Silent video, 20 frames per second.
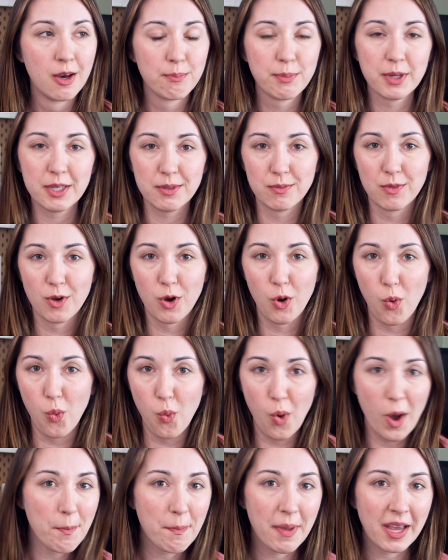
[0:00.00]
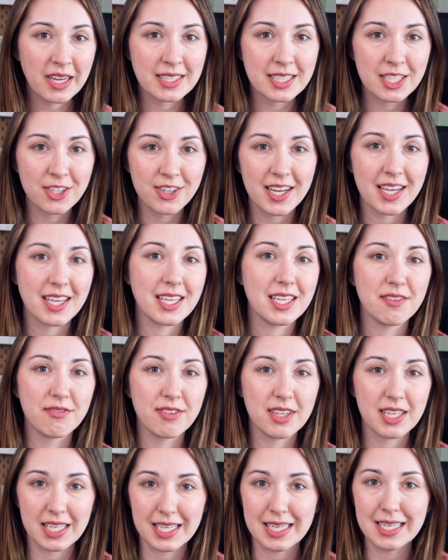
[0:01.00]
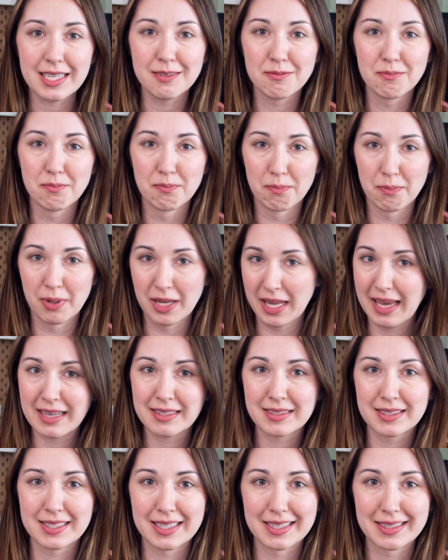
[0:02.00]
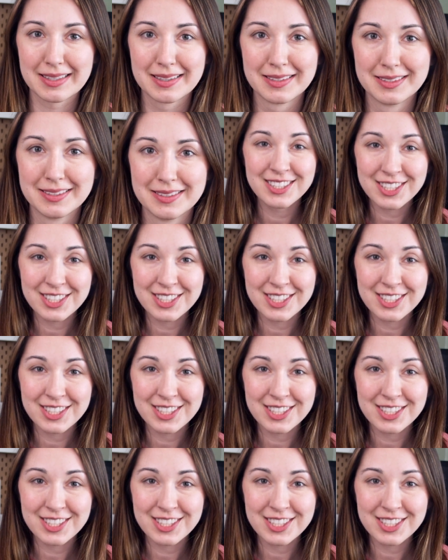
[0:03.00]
but what bacteria even eat plastic?